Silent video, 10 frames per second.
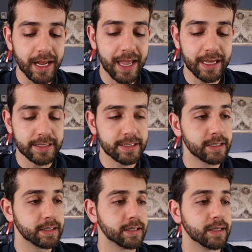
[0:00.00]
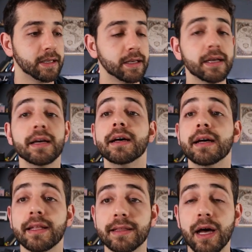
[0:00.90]
8.
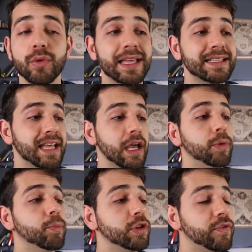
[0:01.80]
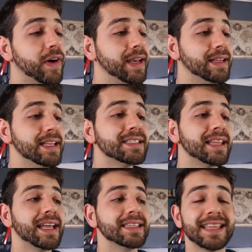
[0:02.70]
Now that I modified these
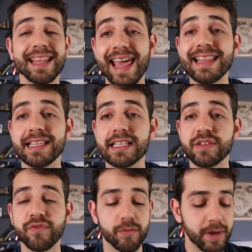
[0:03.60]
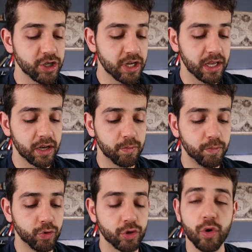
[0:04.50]
lines and added this information, can
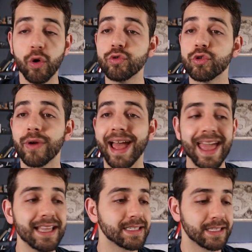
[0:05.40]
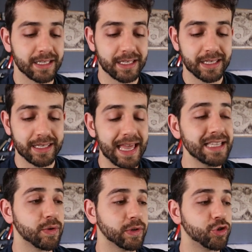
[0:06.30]
put Ctrl X.
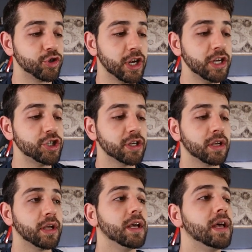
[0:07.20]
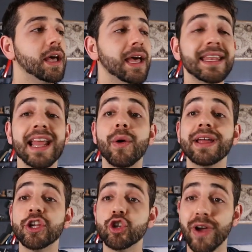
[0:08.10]
Yes, I want to change. And now
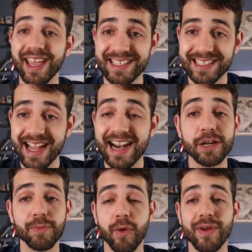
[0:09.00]
I need to restart my